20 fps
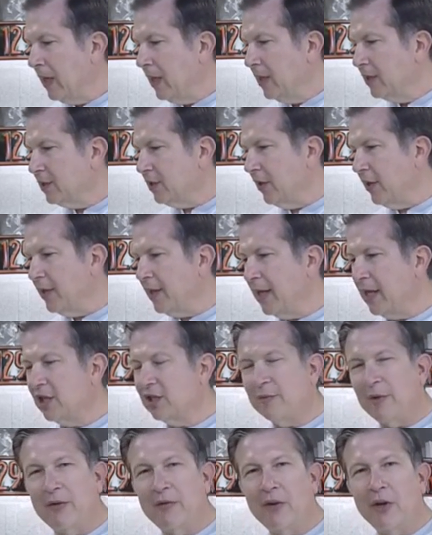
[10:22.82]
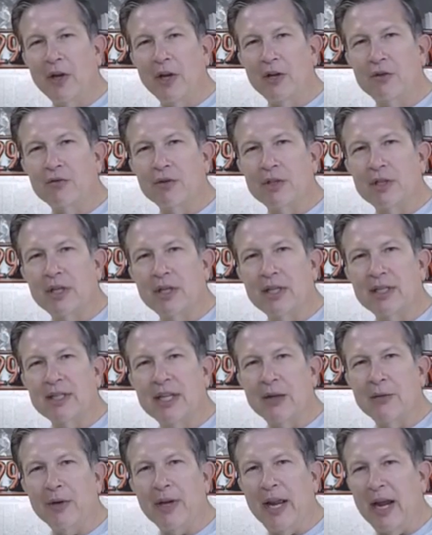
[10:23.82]
So I think it will be very interesting to see
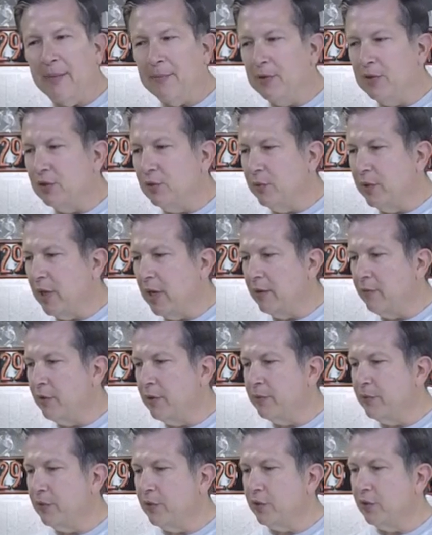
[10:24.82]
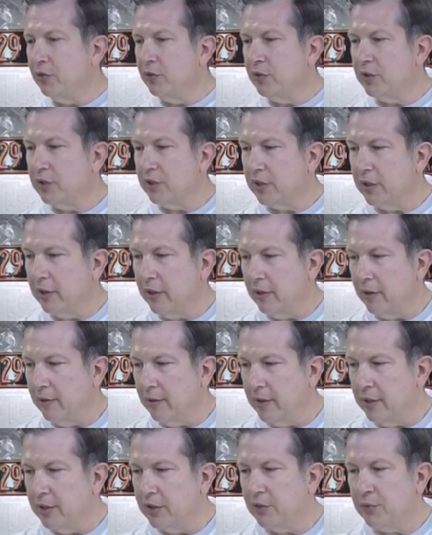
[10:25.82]
what happens when I reproduce
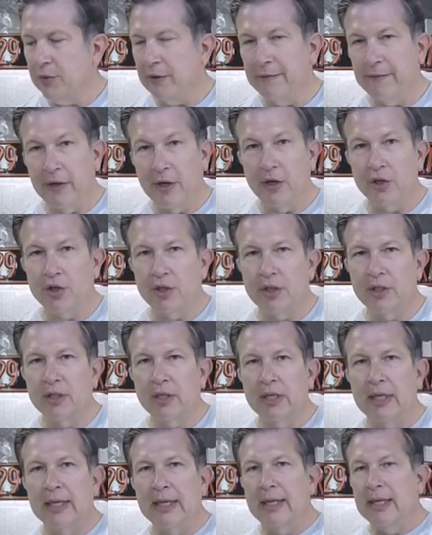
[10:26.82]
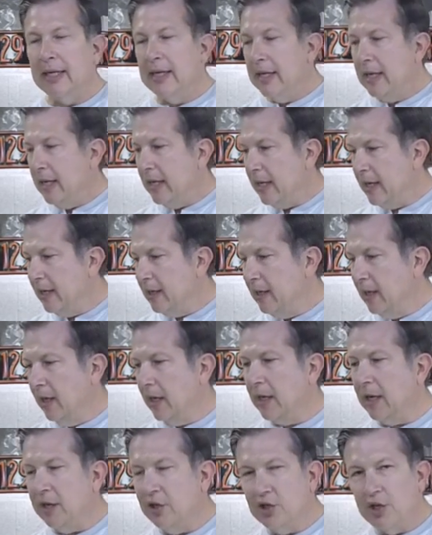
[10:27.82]
these three finishes in
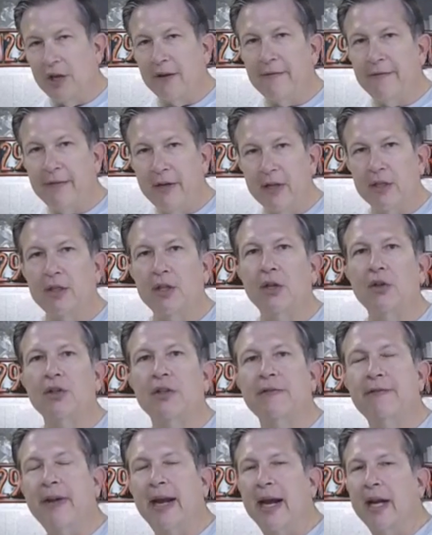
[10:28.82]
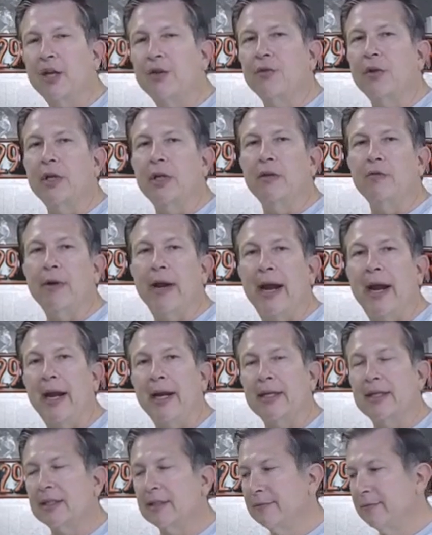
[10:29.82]
luggage that fits those factory
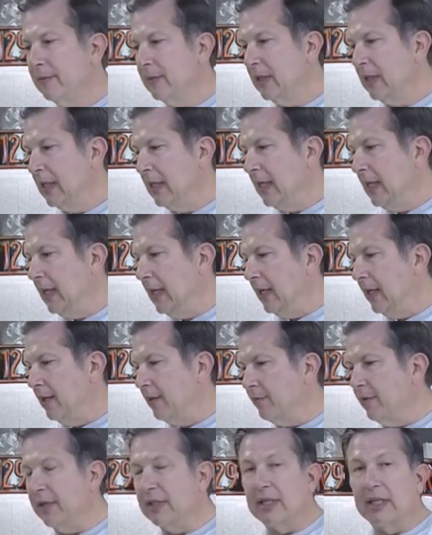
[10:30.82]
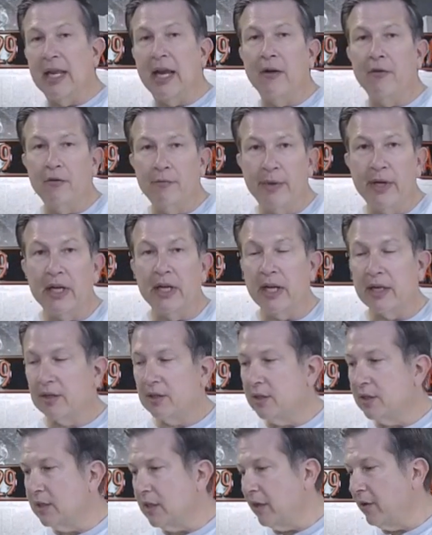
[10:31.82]
racks. The reason that would be
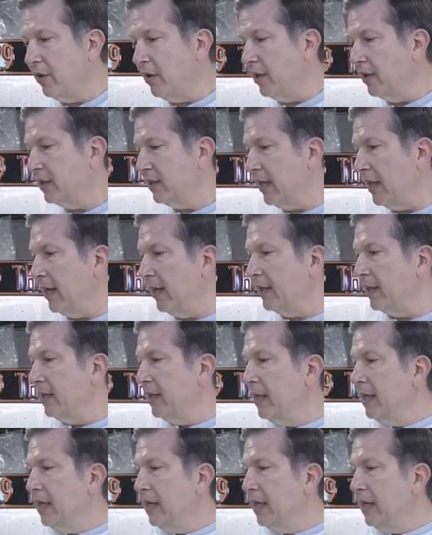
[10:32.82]
necessary is that